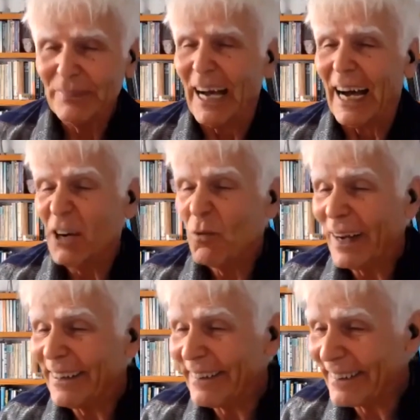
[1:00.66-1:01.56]
I
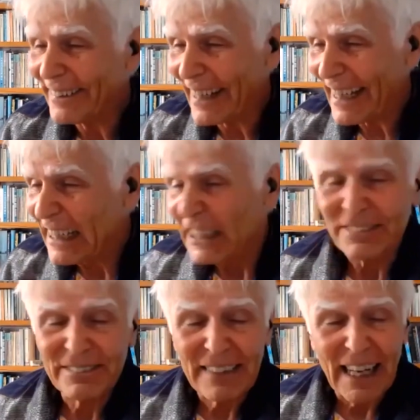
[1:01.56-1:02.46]
want to say,
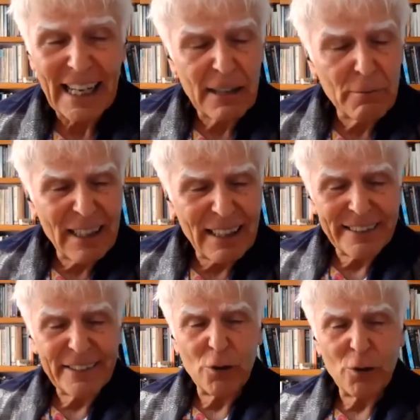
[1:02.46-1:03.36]
I am not
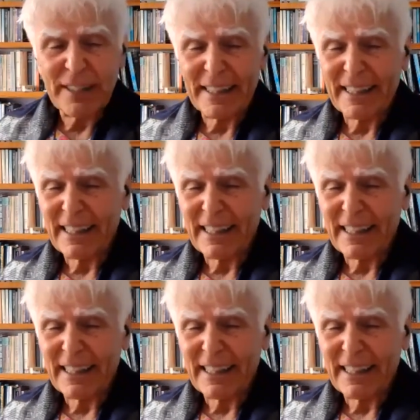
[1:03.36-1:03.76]
talking